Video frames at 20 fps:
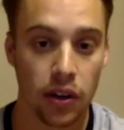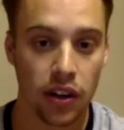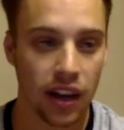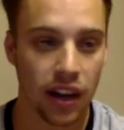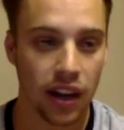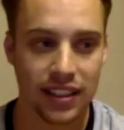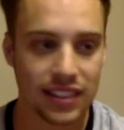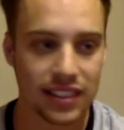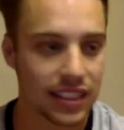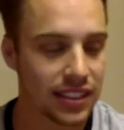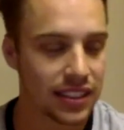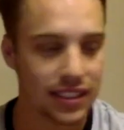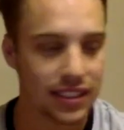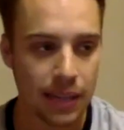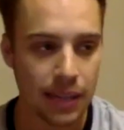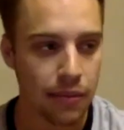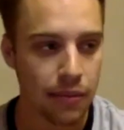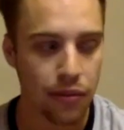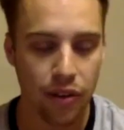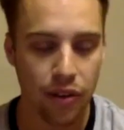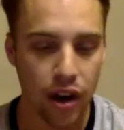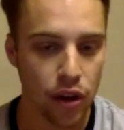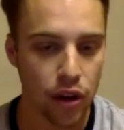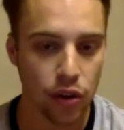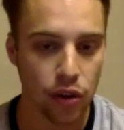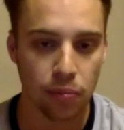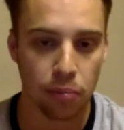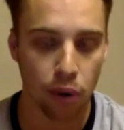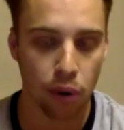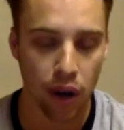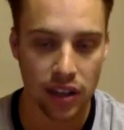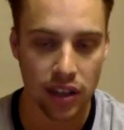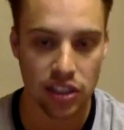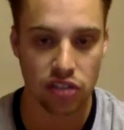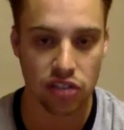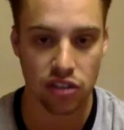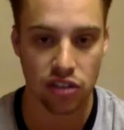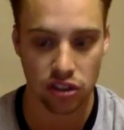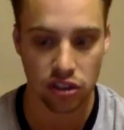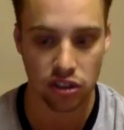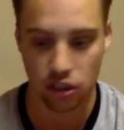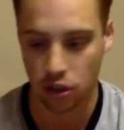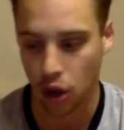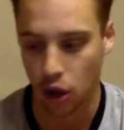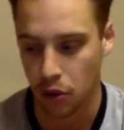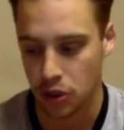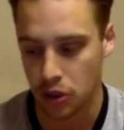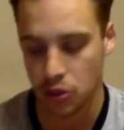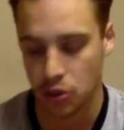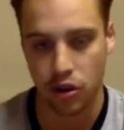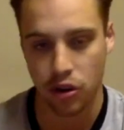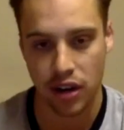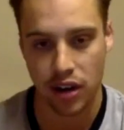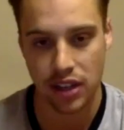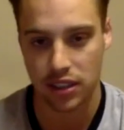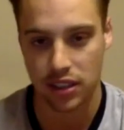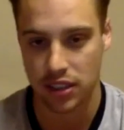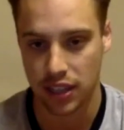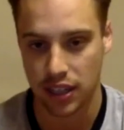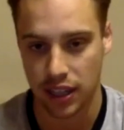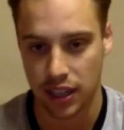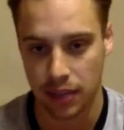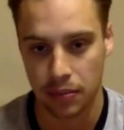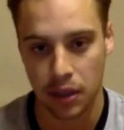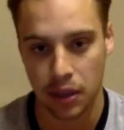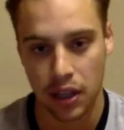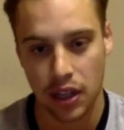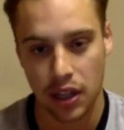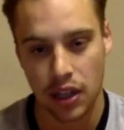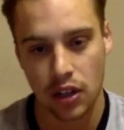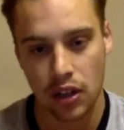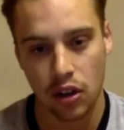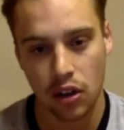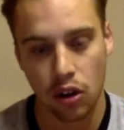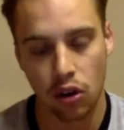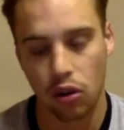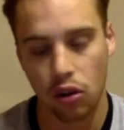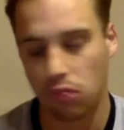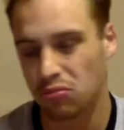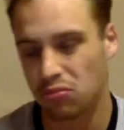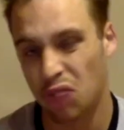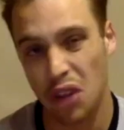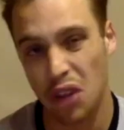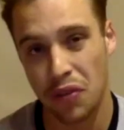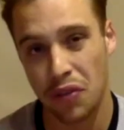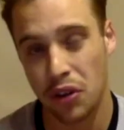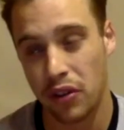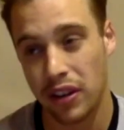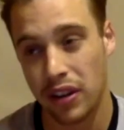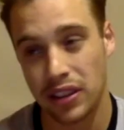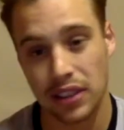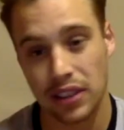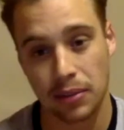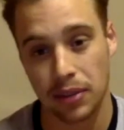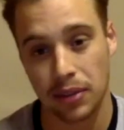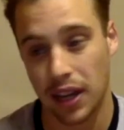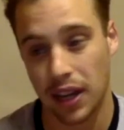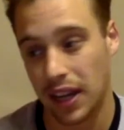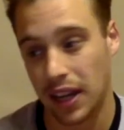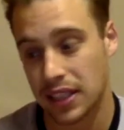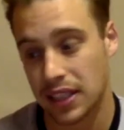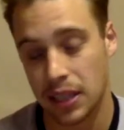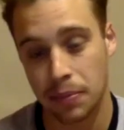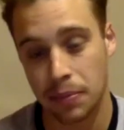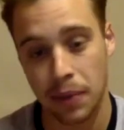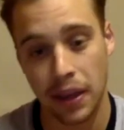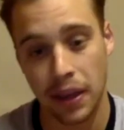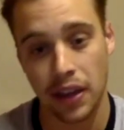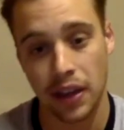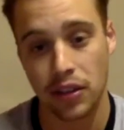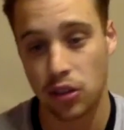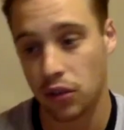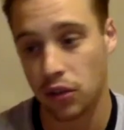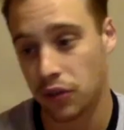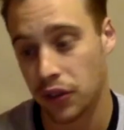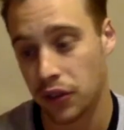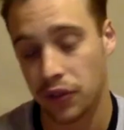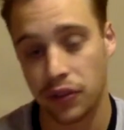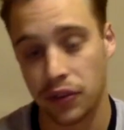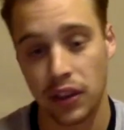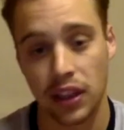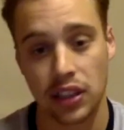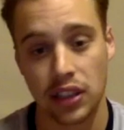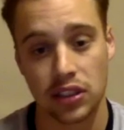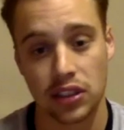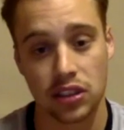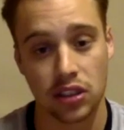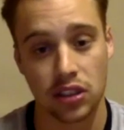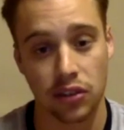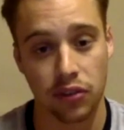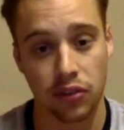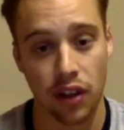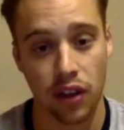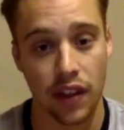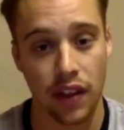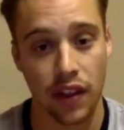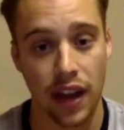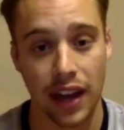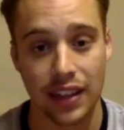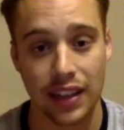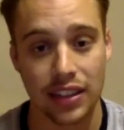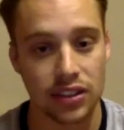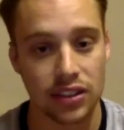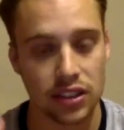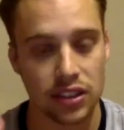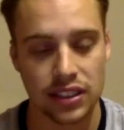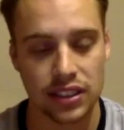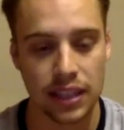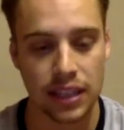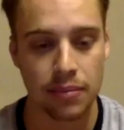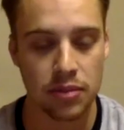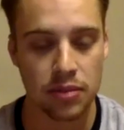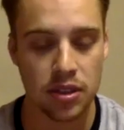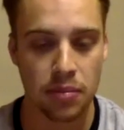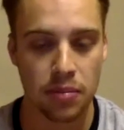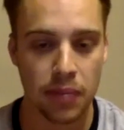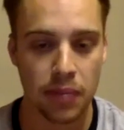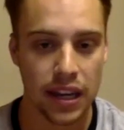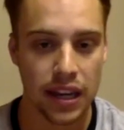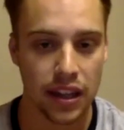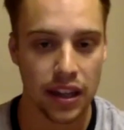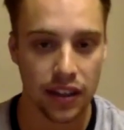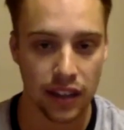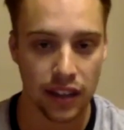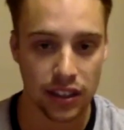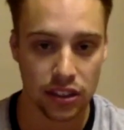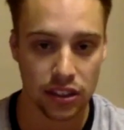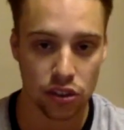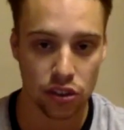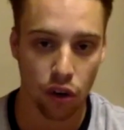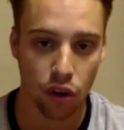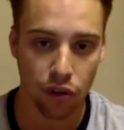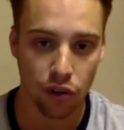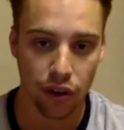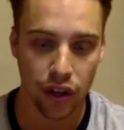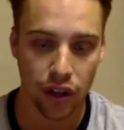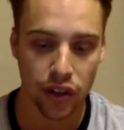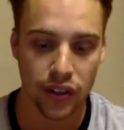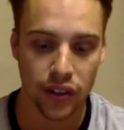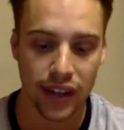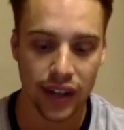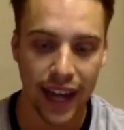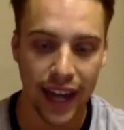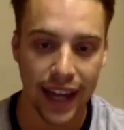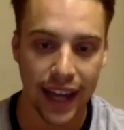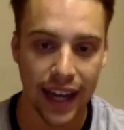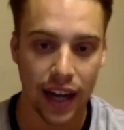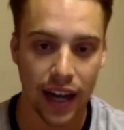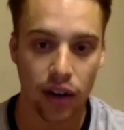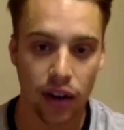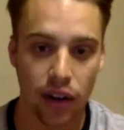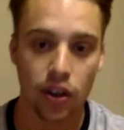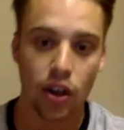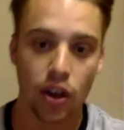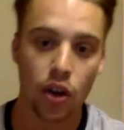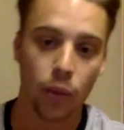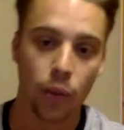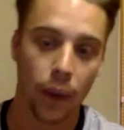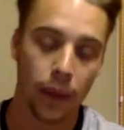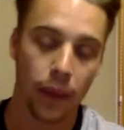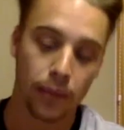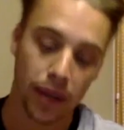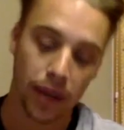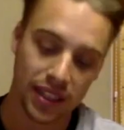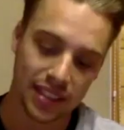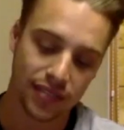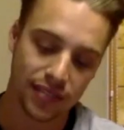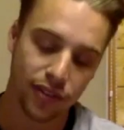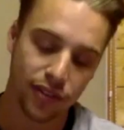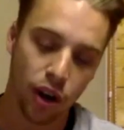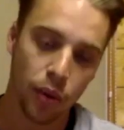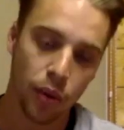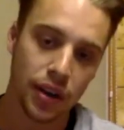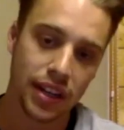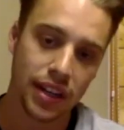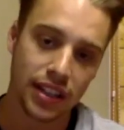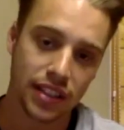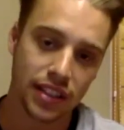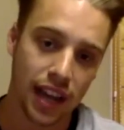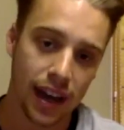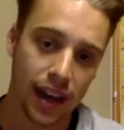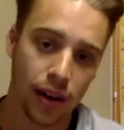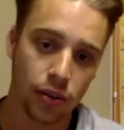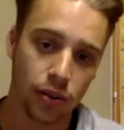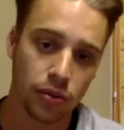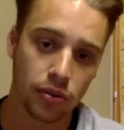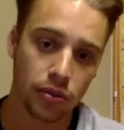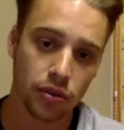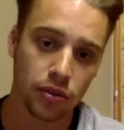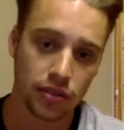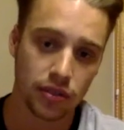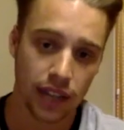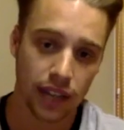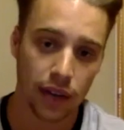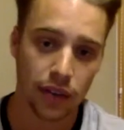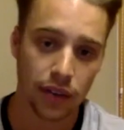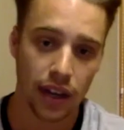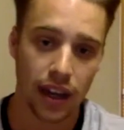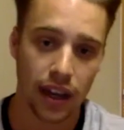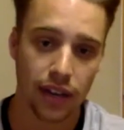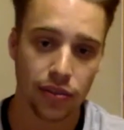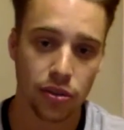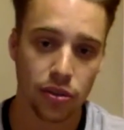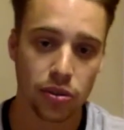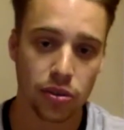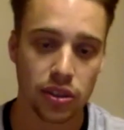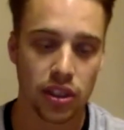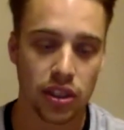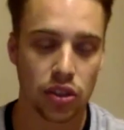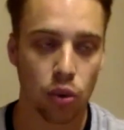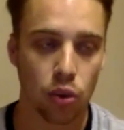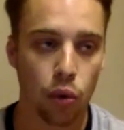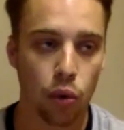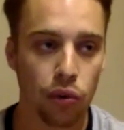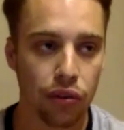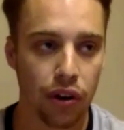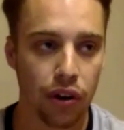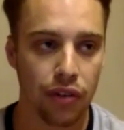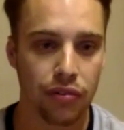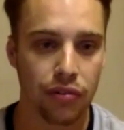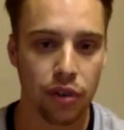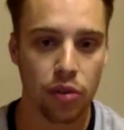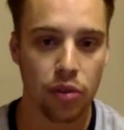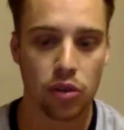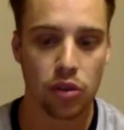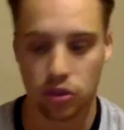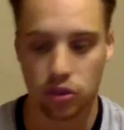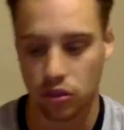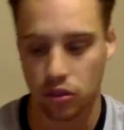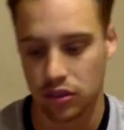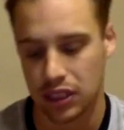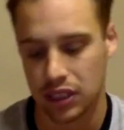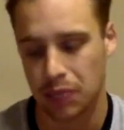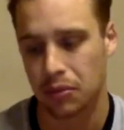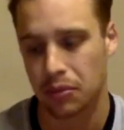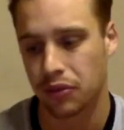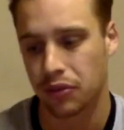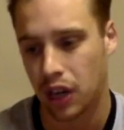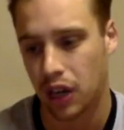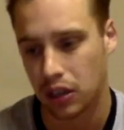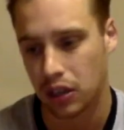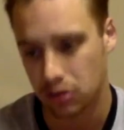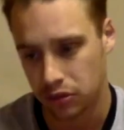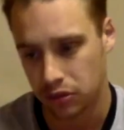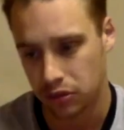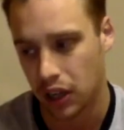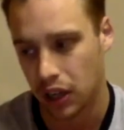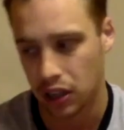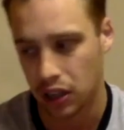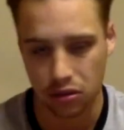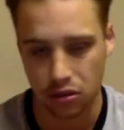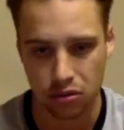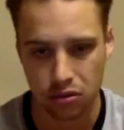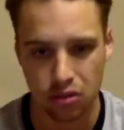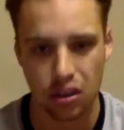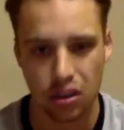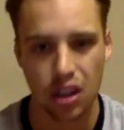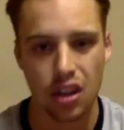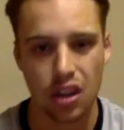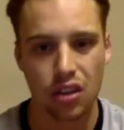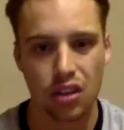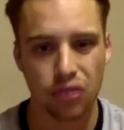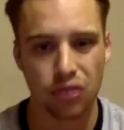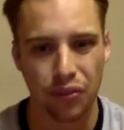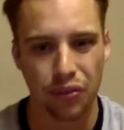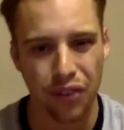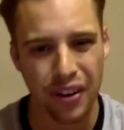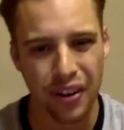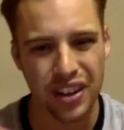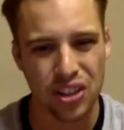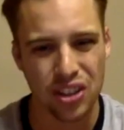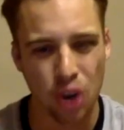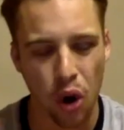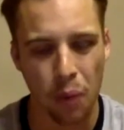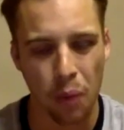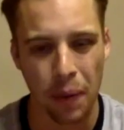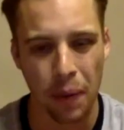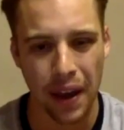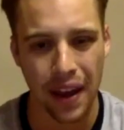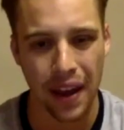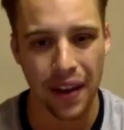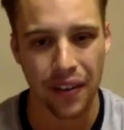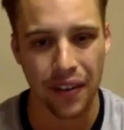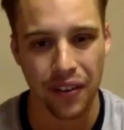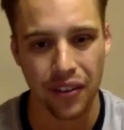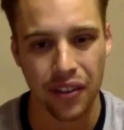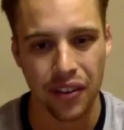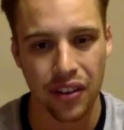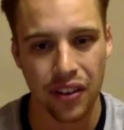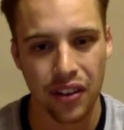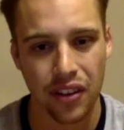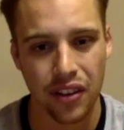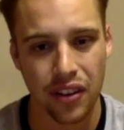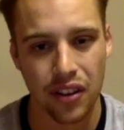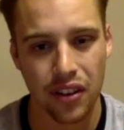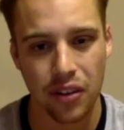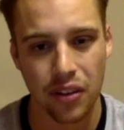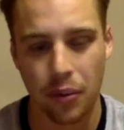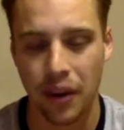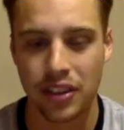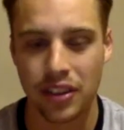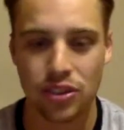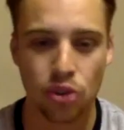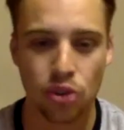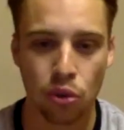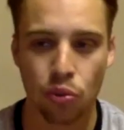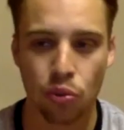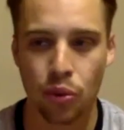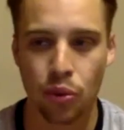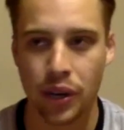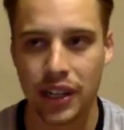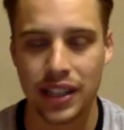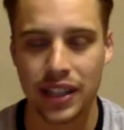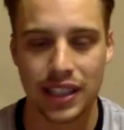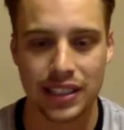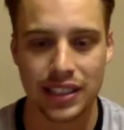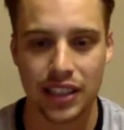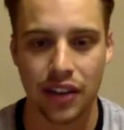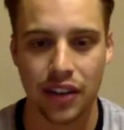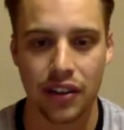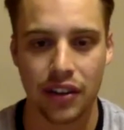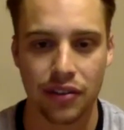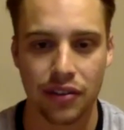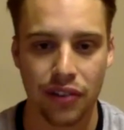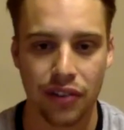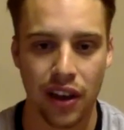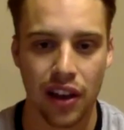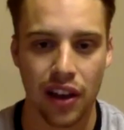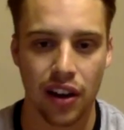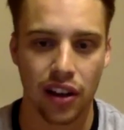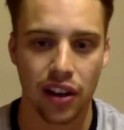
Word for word: Like it doesn't seem a very good prize structure. You go into a Grand Slam, or not even Grand Slams, like ATP 250s and stuff like that, and there seems to be that there's not a very good layout where the money's flowing down down the levels, and it's all very focused on semi-finals, finals, the very top end, where it's not mm. really necessarily fair.